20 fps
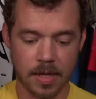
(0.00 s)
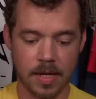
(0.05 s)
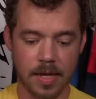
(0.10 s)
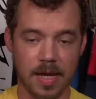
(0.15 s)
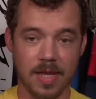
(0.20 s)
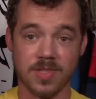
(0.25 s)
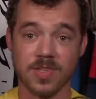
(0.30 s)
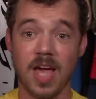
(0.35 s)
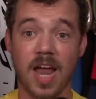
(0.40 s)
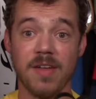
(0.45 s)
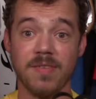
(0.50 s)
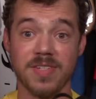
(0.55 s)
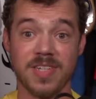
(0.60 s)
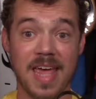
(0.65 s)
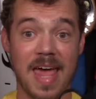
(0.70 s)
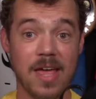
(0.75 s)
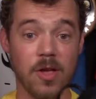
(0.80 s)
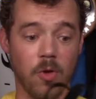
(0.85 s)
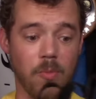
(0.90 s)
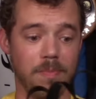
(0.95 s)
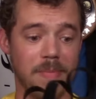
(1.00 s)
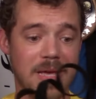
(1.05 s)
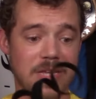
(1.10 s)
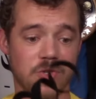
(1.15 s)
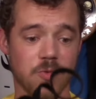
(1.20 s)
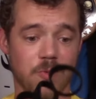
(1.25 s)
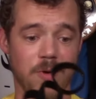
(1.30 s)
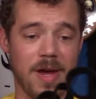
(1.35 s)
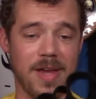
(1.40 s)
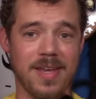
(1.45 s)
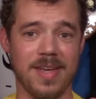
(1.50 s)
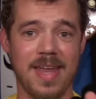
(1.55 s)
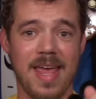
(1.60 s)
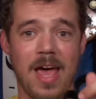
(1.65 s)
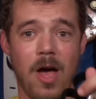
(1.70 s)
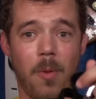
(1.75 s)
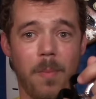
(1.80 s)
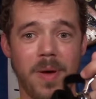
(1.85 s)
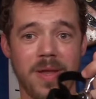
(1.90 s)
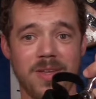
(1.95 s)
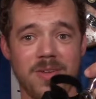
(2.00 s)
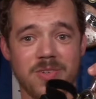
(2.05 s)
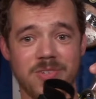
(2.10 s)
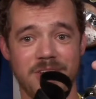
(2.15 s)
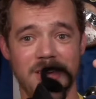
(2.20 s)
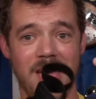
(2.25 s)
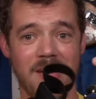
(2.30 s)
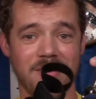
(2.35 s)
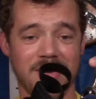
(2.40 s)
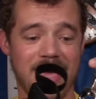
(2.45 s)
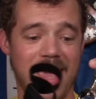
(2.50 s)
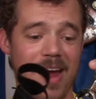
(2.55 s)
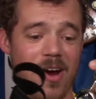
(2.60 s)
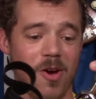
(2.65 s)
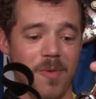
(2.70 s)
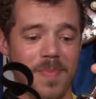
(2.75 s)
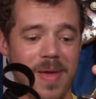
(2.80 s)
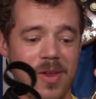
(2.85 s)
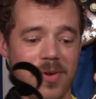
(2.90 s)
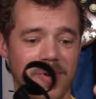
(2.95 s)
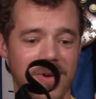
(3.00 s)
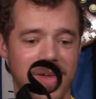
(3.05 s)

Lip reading: It's kind of a tangled mess right now, but you see I have a carabiner